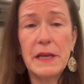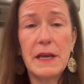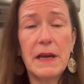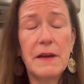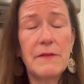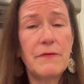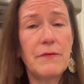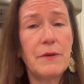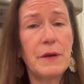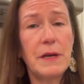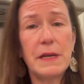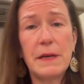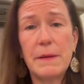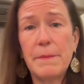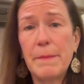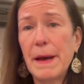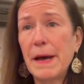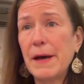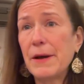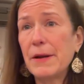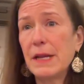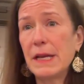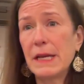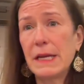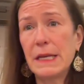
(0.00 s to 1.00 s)
I've written
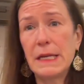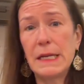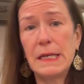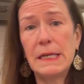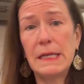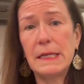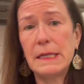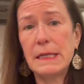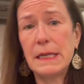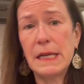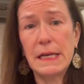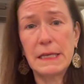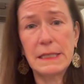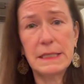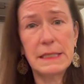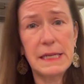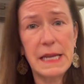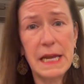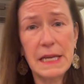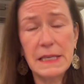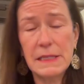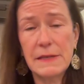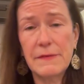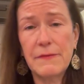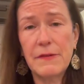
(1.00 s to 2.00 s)
about it
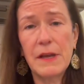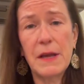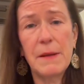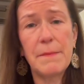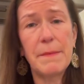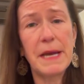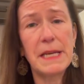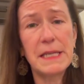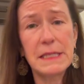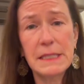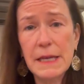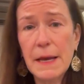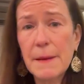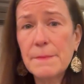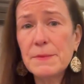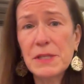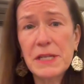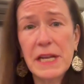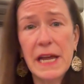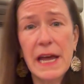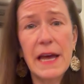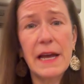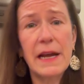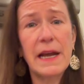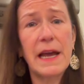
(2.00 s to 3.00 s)
extensively in my
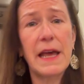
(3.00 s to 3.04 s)
Substack.